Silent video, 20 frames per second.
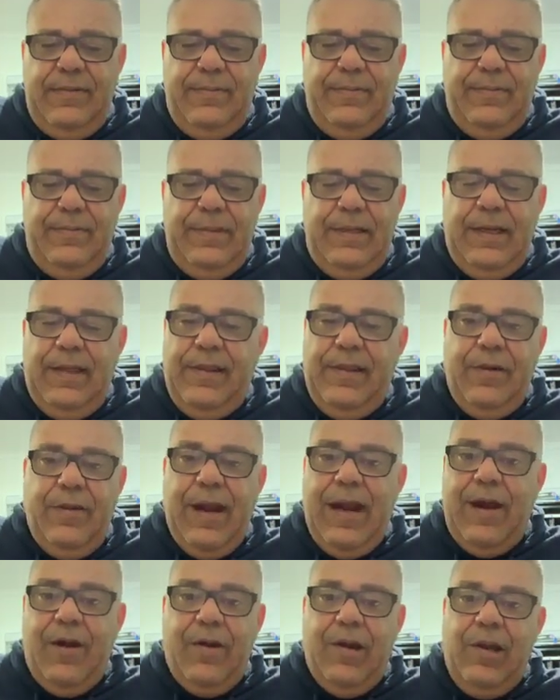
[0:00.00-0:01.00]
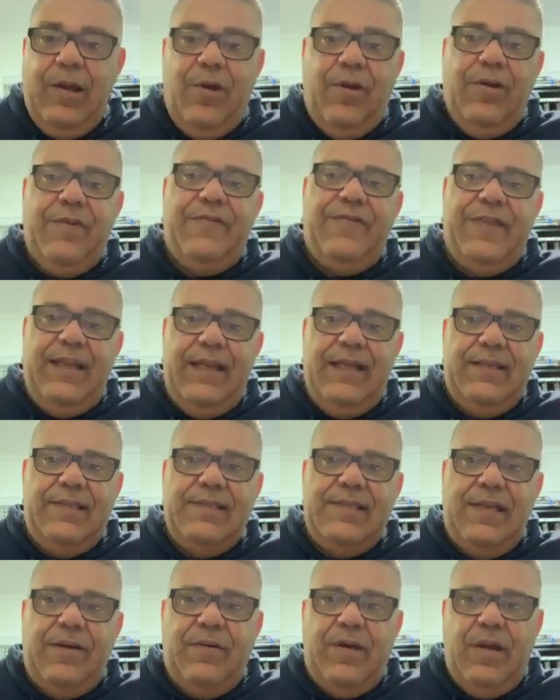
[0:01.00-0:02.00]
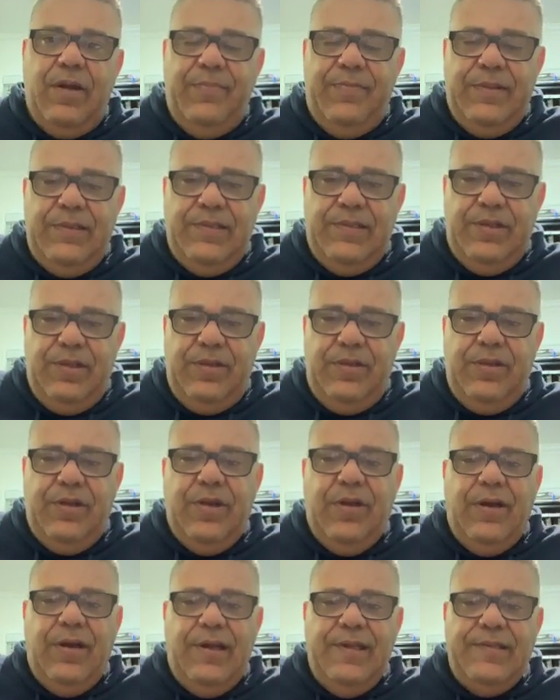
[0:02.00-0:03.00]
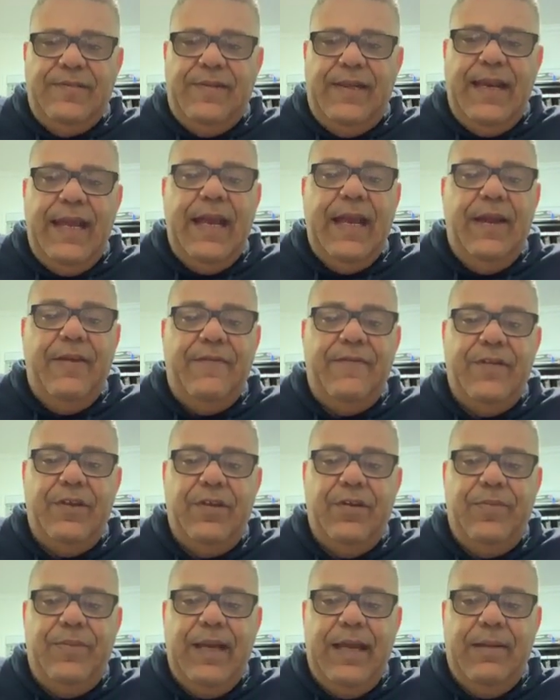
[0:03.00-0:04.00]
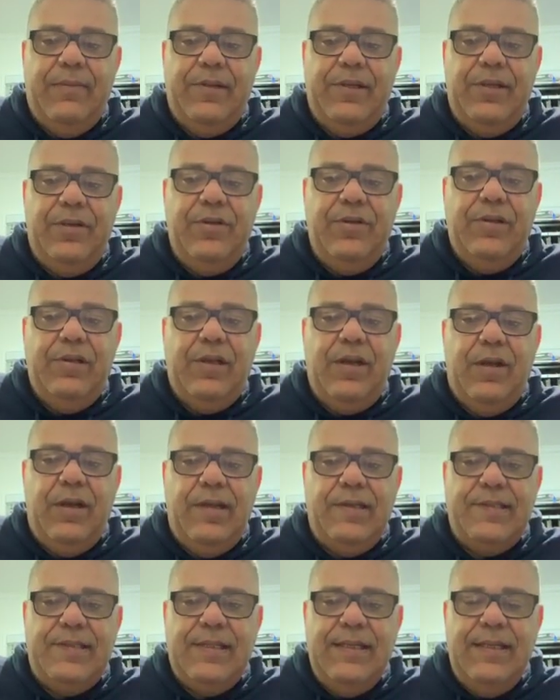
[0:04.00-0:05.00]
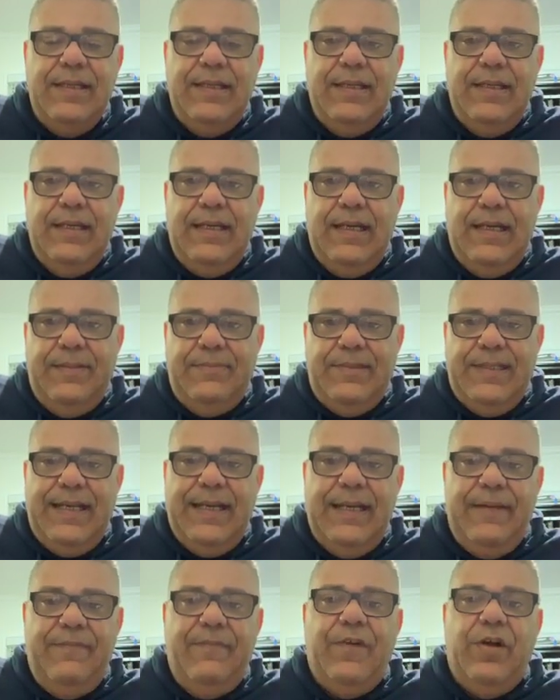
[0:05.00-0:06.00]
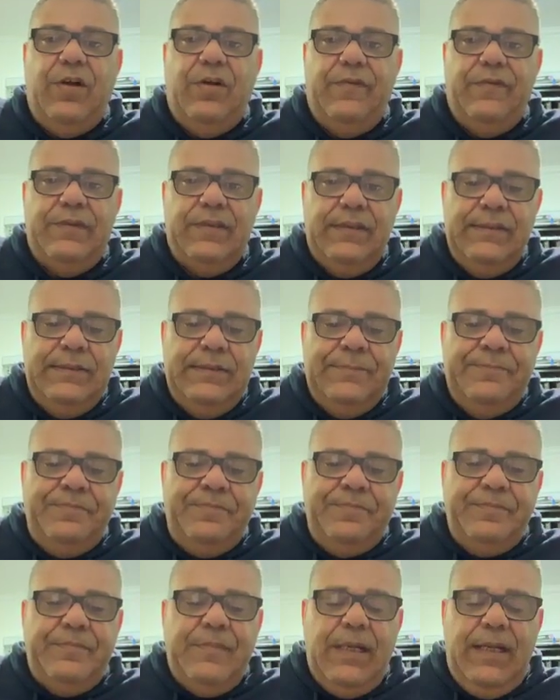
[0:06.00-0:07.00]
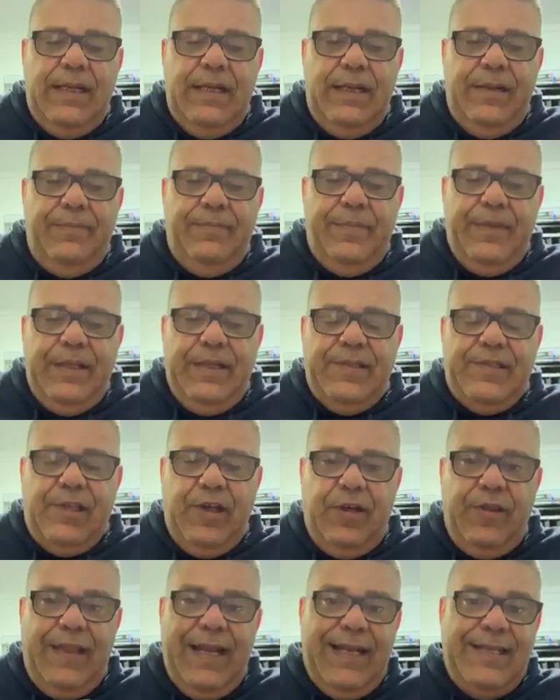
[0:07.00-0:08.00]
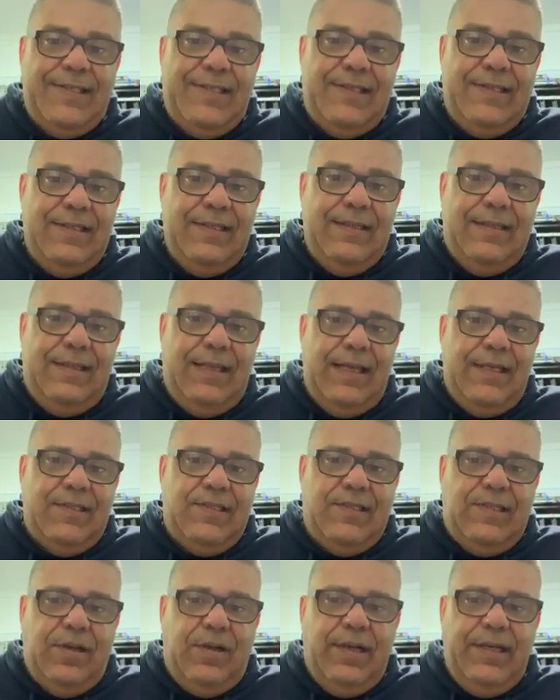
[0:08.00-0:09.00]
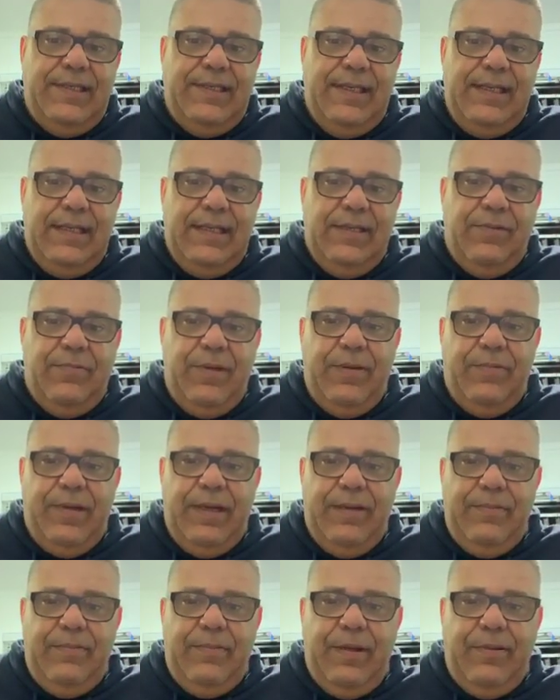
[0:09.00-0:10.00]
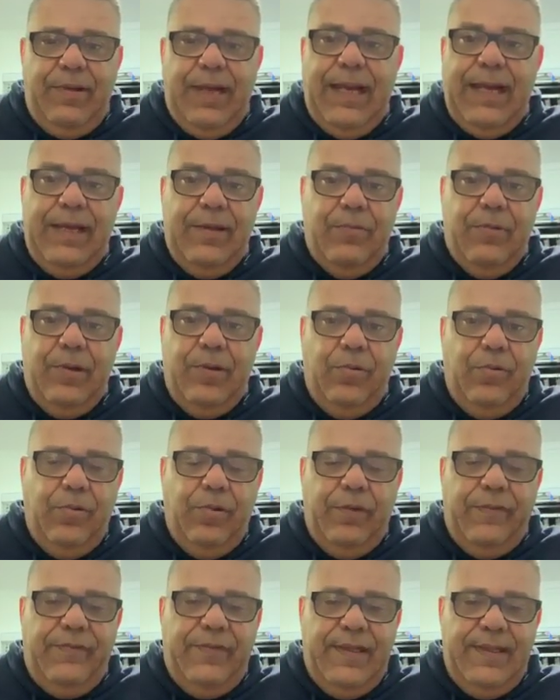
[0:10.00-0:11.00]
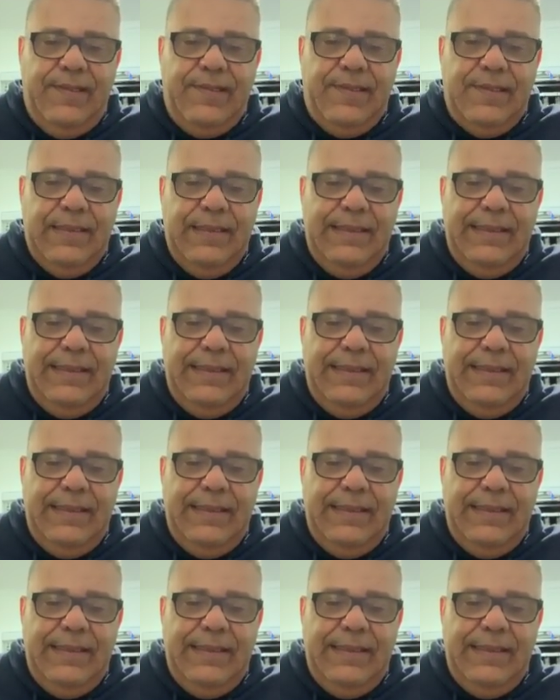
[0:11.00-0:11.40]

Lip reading: there are a lot of things that are open to you guys now for you to be able to utilize to get involved. So that's ideally where we're heading with all of this.